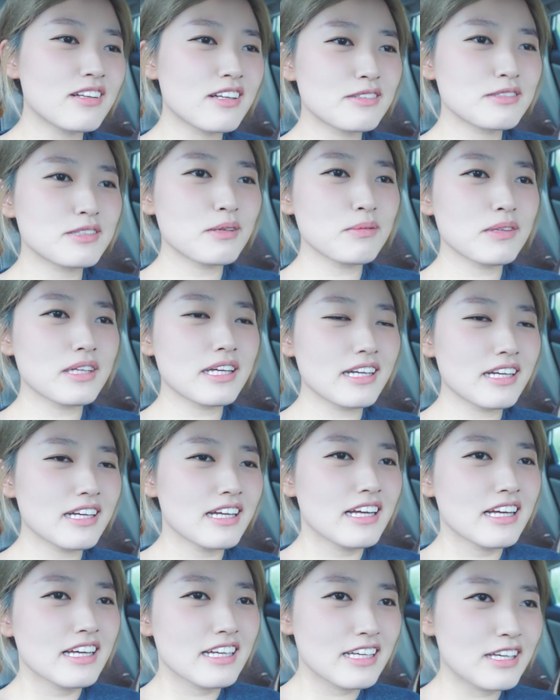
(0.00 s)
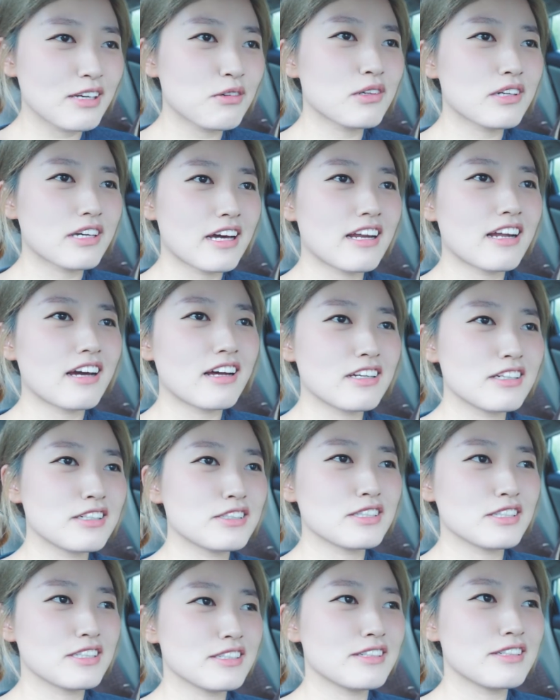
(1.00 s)
on something, he will get
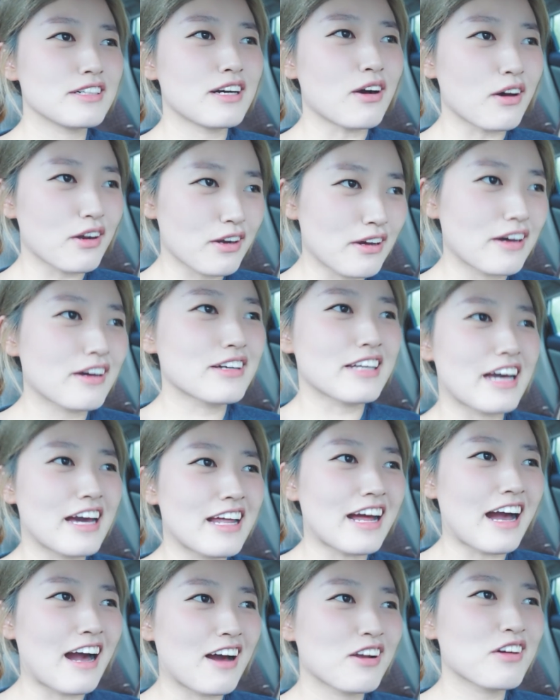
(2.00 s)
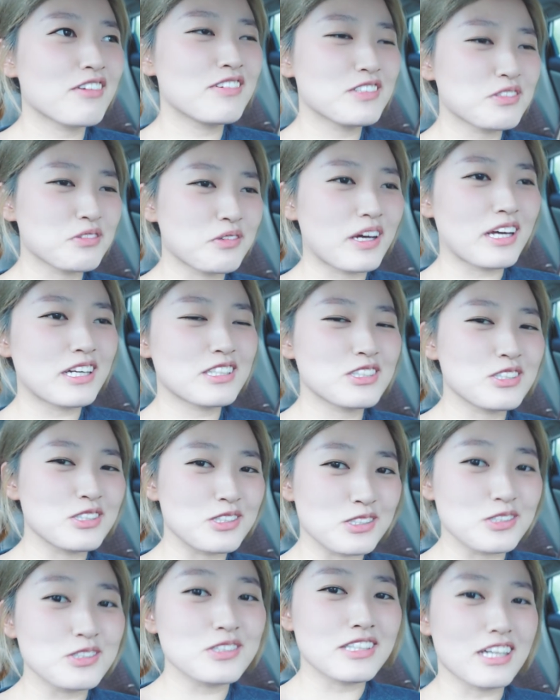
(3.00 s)
out of his way to
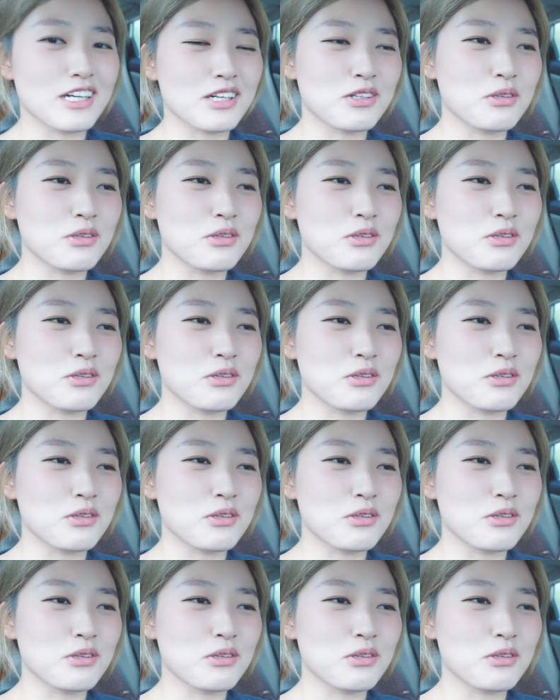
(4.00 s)
use that